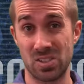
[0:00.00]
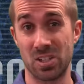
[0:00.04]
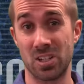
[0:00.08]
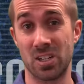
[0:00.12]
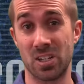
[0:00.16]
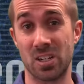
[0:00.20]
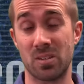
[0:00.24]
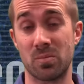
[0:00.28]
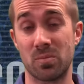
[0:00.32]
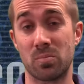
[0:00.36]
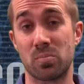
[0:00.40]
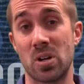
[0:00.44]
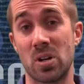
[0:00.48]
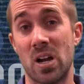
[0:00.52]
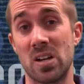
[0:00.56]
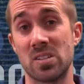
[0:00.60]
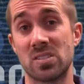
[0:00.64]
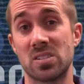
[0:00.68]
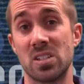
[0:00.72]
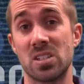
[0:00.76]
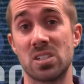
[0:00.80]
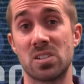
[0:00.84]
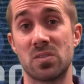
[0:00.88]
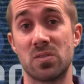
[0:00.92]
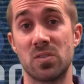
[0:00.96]
your
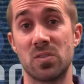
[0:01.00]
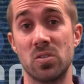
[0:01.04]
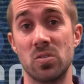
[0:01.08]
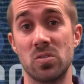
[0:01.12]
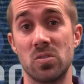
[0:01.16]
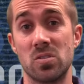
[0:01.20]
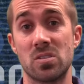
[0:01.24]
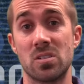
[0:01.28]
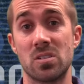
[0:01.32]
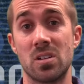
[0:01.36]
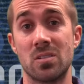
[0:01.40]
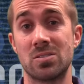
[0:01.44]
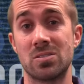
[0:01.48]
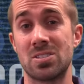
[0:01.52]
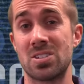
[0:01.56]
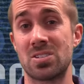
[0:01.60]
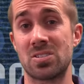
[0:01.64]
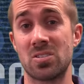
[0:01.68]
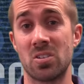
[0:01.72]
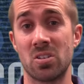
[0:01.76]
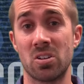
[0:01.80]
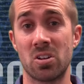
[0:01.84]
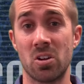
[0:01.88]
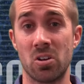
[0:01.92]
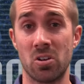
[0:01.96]
processed foods. Now just
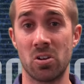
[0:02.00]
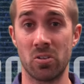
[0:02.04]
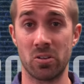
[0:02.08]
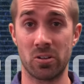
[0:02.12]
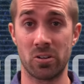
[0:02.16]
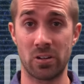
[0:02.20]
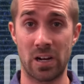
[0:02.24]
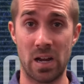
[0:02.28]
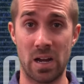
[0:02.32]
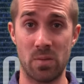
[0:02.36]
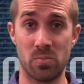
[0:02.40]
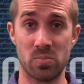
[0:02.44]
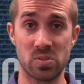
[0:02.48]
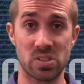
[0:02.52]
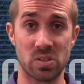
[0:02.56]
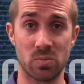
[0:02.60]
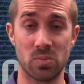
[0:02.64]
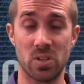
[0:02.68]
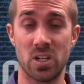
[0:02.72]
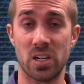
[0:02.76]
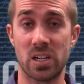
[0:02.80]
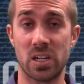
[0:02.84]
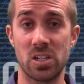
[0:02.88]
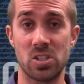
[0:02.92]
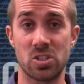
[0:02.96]
don't go to grab some
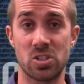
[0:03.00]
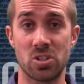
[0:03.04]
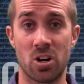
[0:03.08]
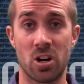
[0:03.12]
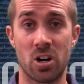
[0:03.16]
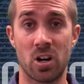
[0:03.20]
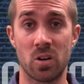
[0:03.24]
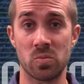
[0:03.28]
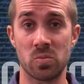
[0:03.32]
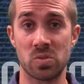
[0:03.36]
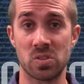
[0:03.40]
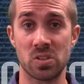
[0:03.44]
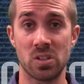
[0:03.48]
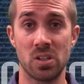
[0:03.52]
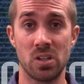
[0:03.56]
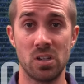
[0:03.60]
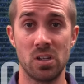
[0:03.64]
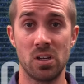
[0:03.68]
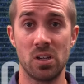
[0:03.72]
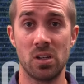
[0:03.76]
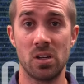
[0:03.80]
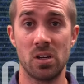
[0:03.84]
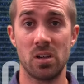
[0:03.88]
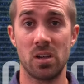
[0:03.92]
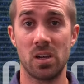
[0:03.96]
Lucky Charms
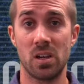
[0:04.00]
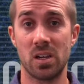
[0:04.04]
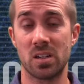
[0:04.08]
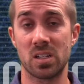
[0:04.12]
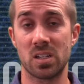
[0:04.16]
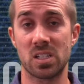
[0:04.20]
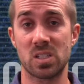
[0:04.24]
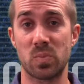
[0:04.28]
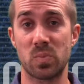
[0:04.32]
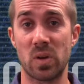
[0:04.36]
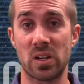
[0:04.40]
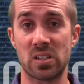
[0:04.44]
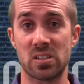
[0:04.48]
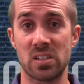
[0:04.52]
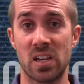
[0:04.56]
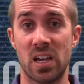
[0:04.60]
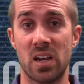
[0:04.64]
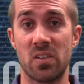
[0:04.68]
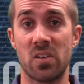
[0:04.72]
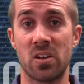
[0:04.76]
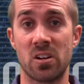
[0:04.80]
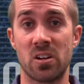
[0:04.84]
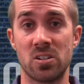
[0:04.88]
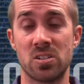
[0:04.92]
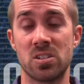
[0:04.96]
and expect to
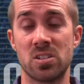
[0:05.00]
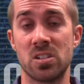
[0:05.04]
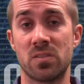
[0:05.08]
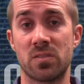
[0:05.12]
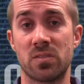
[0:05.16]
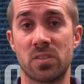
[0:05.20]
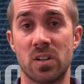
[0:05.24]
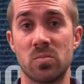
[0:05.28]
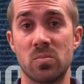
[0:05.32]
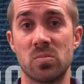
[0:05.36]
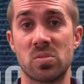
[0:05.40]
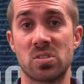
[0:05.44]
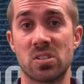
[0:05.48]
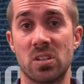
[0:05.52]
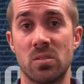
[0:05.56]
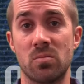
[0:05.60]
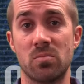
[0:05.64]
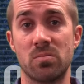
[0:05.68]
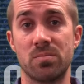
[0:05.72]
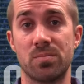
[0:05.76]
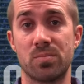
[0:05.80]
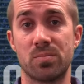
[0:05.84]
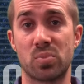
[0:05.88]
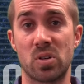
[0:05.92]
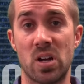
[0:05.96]
have energy from
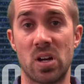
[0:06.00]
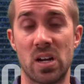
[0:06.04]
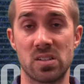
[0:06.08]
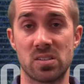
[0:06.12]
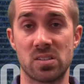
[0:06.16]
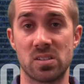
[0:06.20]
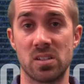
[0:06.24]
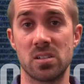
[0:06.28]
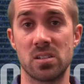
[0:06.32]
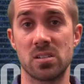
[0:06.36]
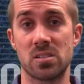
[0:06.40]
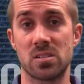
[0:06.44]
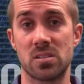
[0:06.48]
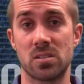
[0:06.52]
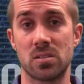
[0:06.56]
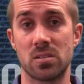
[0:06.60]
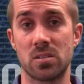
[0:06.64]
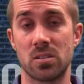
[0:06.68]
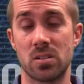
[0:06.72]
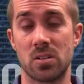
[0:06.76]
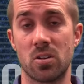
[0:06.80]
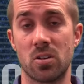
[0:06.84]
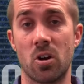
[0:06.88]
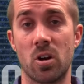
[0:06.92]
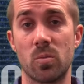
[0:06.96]
some processed
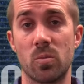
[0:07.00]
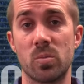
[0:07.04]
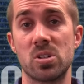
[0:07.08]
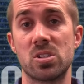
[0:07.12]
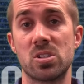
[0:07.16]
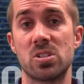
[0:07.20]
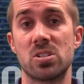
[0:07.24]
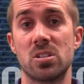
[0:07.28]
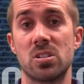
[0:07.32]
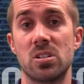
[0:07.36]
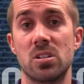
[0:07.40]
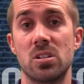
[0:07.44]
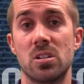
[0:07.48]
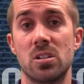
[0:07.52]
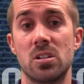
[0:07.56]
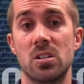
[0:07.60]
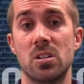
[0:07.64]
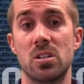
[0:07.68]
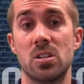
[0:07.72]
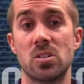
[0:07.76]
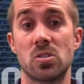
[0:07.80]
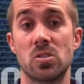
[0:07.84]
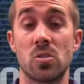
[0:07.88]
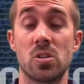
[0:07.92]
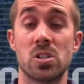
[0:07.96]
garbage.
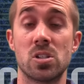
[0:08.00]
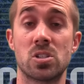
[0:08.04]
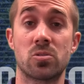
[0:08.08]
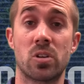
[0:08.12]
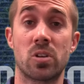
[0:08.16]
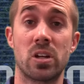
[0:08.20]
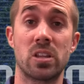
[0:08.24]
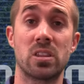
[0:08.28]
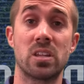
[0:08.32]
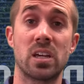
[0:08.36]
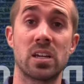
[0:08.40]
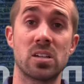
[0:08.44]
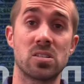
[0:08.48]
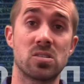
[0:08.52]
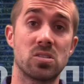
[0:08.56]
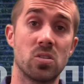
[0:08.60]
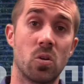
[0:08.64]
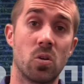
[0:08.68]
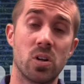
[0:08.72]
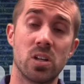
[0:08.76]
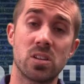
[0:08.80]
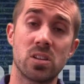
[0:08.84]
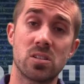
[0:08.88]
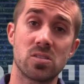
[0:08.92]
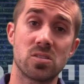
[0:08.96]
So there's 3 things.
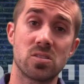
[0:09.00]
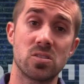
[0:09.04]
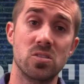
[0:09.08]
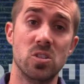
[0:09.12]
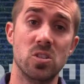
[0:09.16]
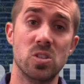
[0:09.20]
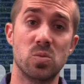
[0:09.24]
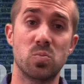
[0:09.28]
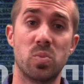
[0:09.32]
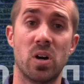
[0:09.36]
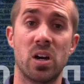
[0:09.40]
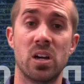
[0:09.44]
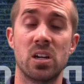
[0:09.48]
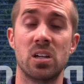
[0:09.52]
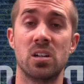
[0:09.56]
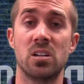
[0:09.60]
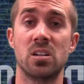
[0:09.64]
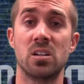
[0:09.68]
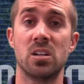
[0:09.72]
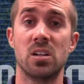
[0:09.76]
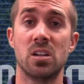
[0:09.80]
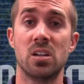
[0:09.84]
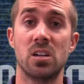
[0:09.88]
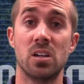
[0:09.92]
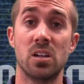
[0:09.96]
Don't hit the snooze button,
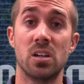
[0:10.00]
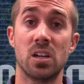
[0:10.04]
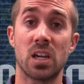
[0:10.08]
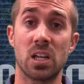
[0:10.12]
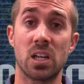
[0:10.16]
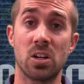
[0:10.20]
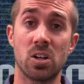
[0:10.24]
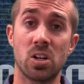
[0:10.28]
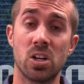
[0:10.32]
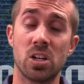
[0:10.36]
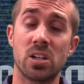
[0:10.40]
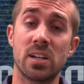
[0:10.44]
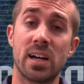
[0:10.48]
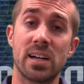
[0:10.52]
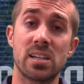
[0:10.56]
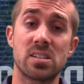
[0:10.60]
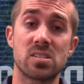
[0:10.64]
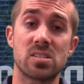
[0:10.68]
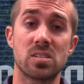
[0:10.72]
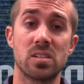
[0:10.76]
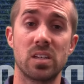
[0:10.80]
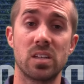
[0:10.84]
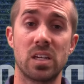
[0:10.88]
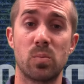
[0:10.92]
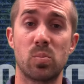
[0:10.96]
get a good night's
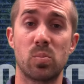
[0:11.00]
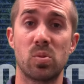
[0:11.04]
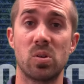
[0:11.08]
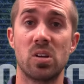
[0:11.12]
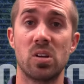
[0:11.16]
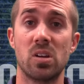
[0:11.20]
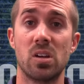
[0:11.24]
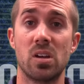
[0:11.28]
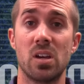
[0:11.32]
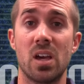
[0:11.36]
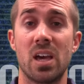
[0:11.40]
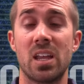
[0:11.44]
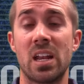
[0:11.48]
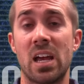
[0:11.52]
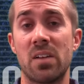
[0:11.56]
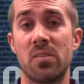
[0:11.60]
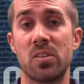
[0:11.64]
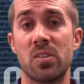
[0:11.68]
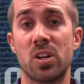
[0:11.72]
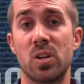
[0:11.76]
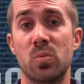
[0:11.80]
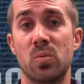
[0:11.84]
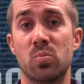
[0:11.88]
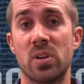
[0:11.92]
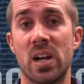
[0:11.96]
sleep, and have a
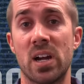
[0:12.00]
good